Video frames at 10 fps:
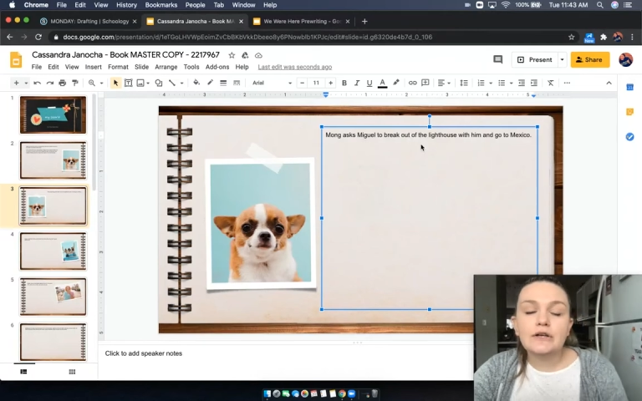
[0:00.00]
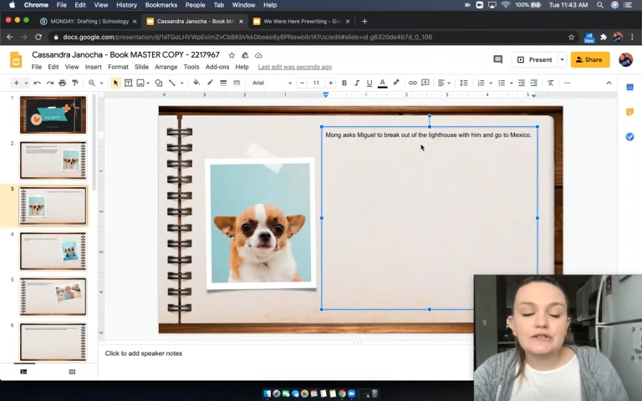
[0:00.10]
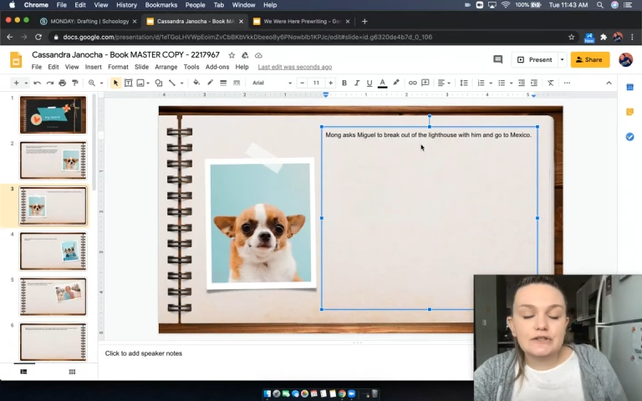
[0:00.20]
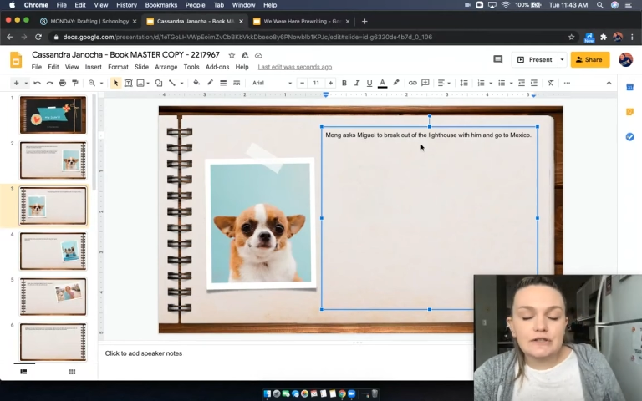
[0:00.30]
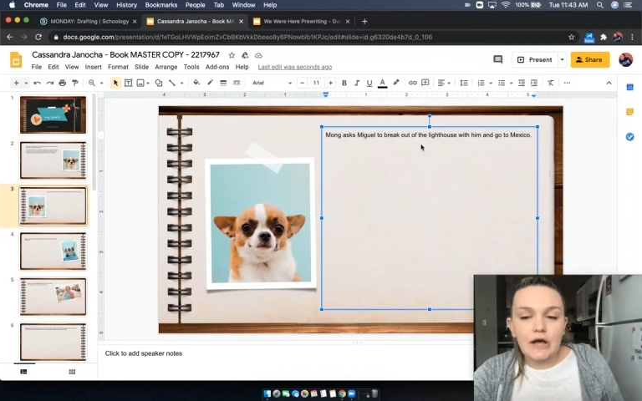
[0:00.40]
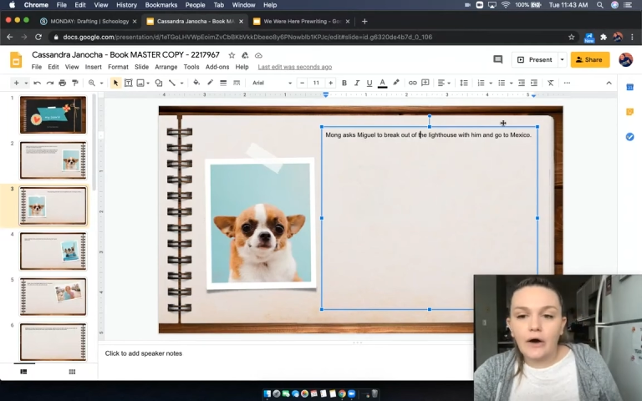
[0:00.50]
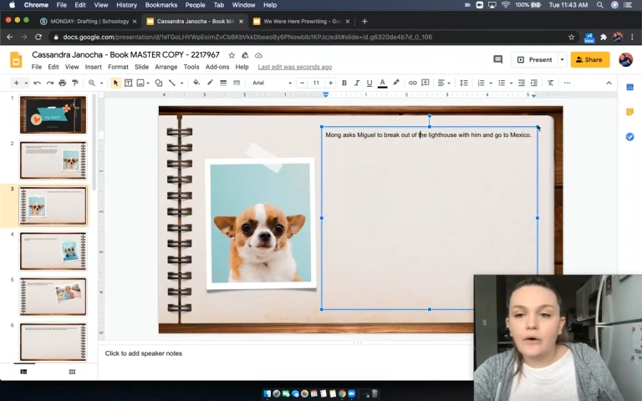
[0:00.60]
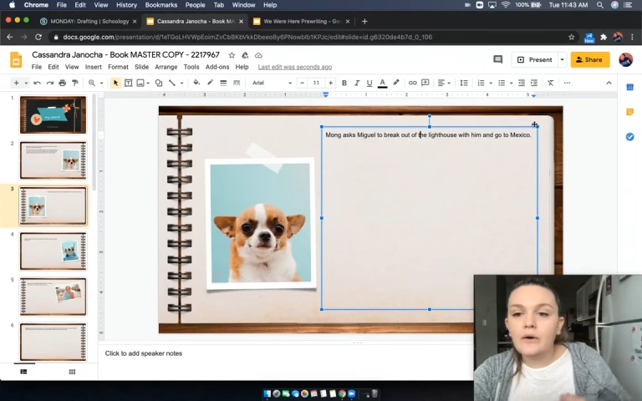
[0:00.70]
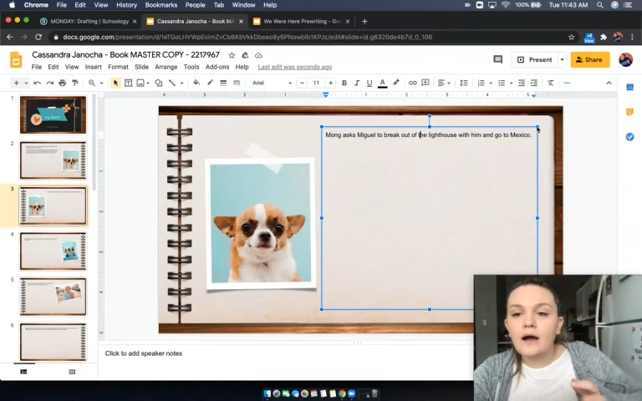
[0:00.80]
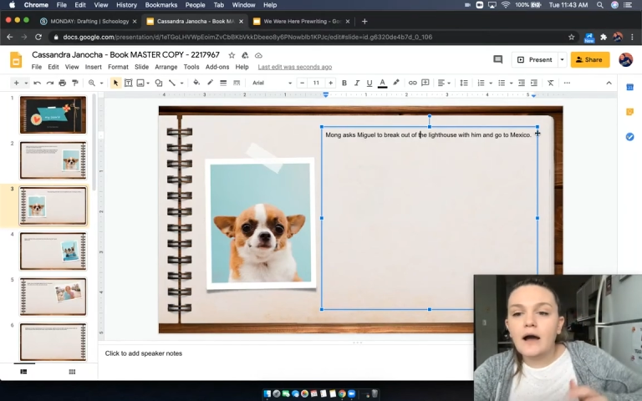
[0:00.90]

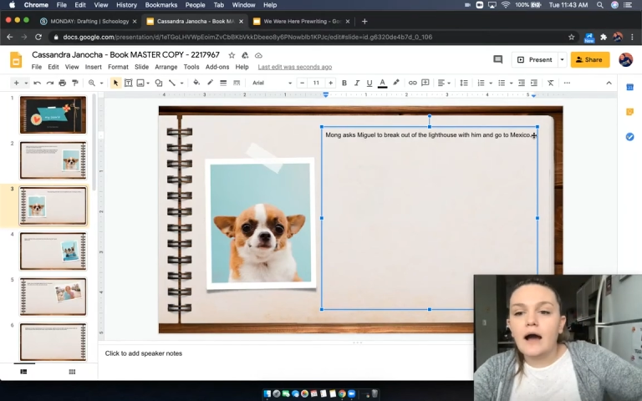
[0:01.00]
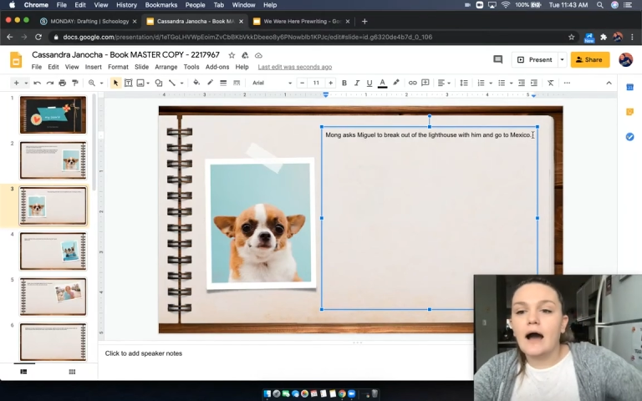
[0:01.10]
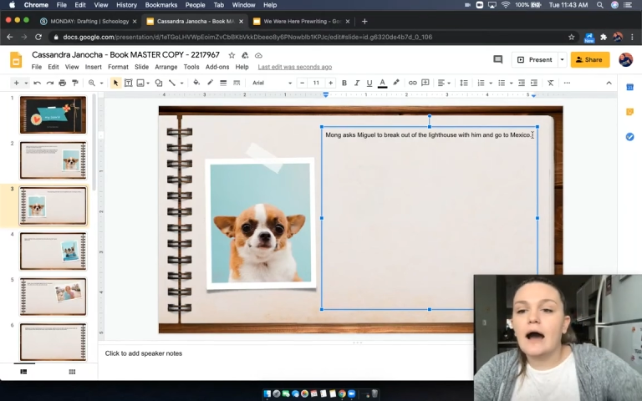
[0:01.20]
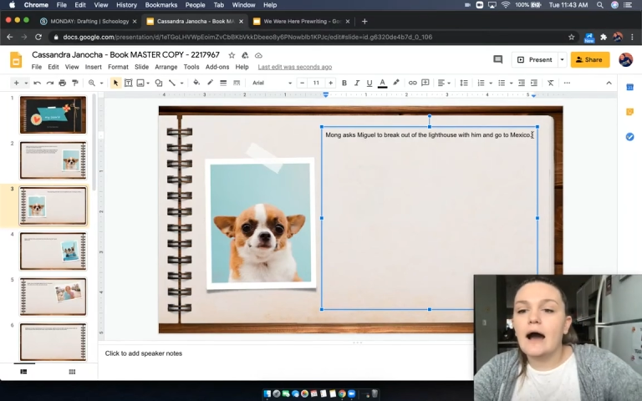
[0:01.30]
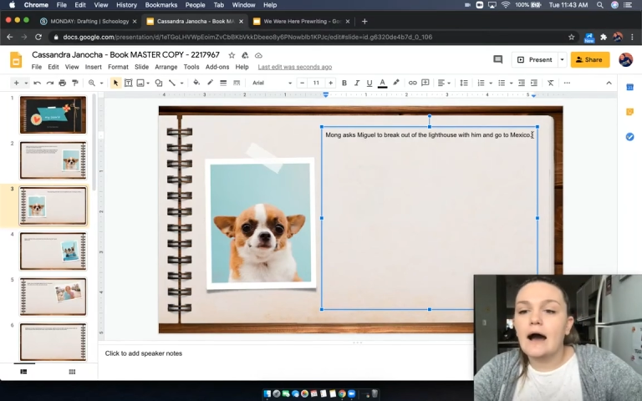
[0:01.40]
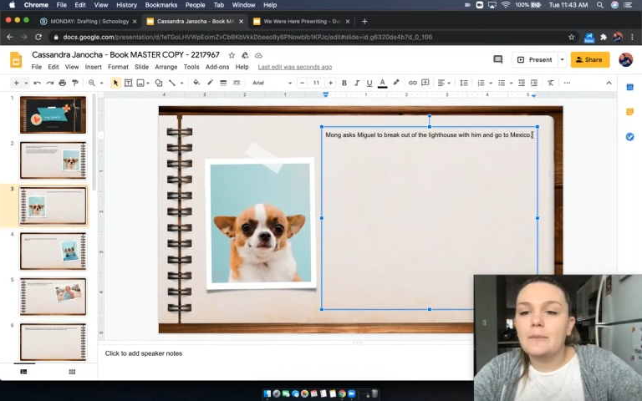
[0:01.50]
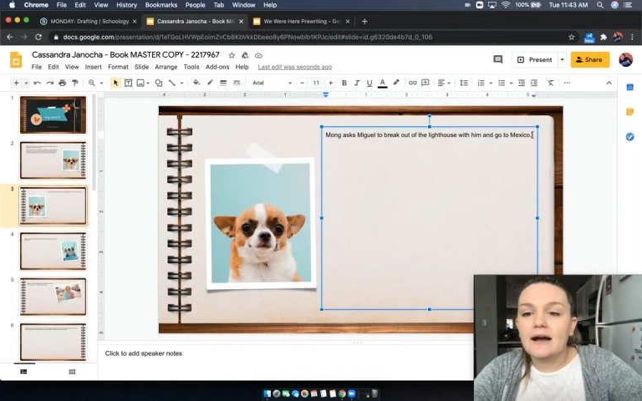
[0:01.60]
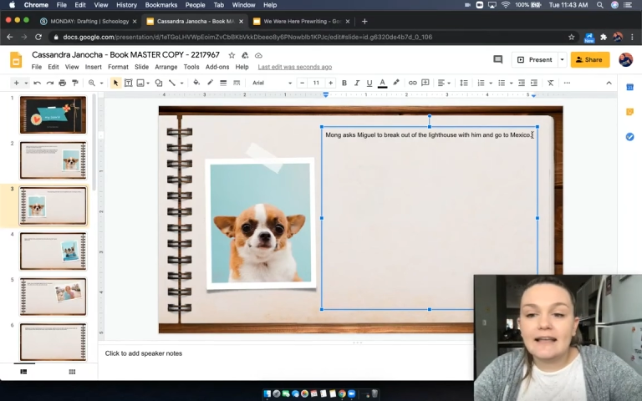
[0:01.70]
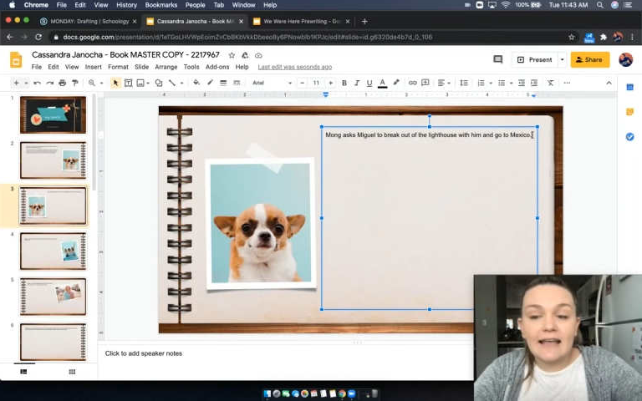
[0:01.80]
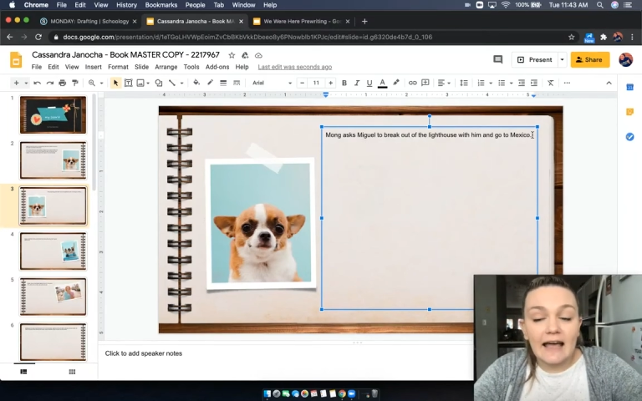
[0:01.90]
So
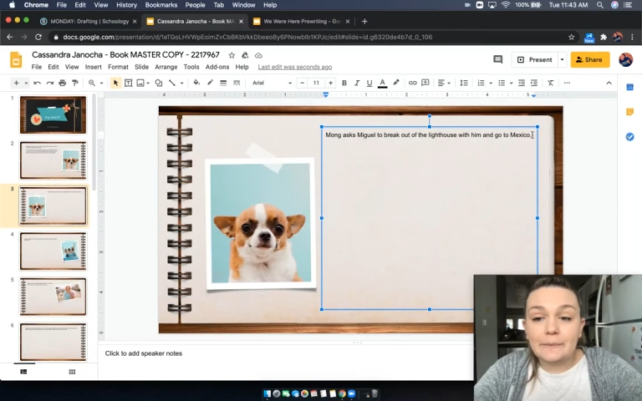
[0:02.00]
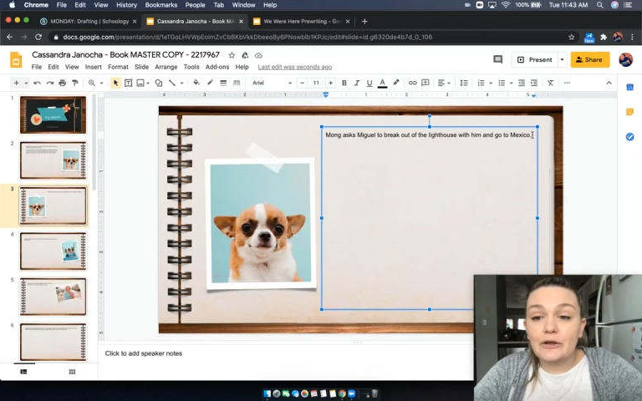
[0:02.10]
again,